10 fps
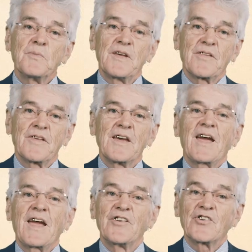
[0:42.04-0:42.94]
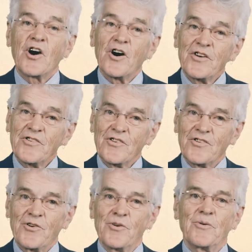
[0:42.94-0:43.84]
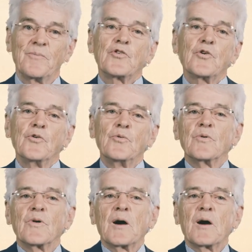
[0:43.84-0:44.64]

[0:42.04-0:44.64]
myth entices you to